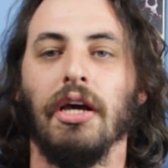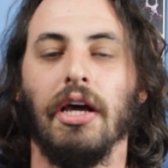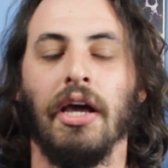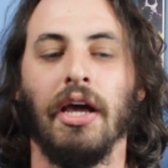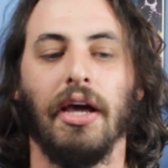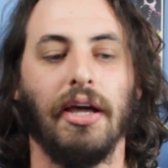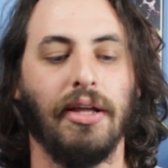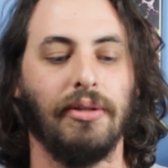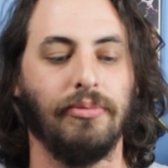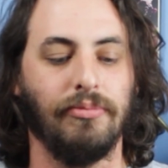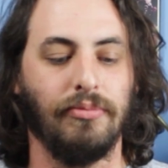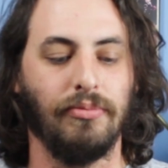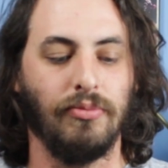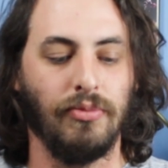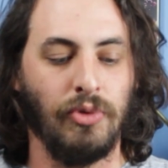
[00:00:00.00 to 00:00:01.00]

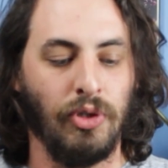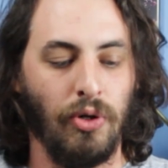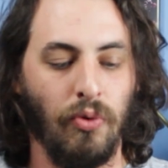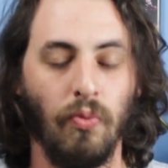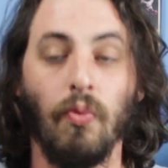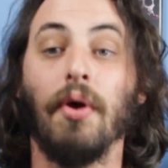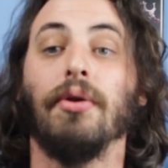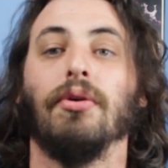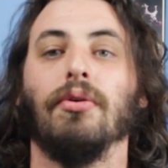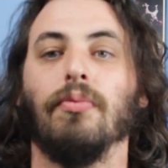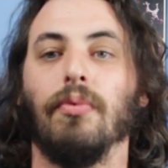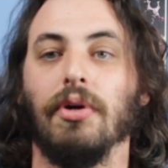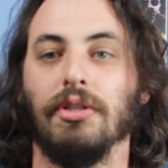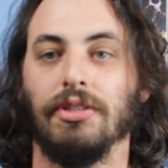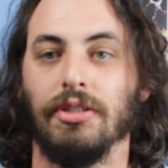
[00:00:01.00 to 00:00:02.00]
and wonder
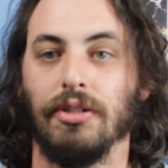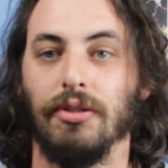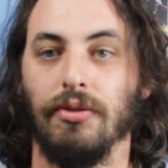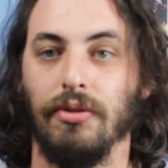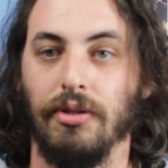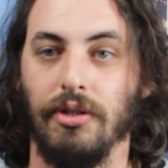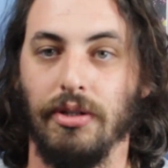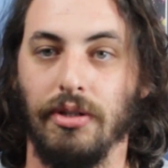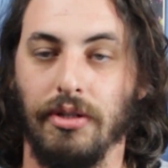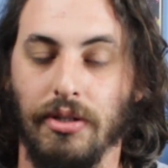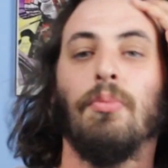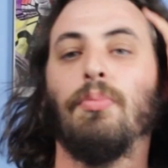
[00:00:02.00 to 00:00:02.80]
what's good.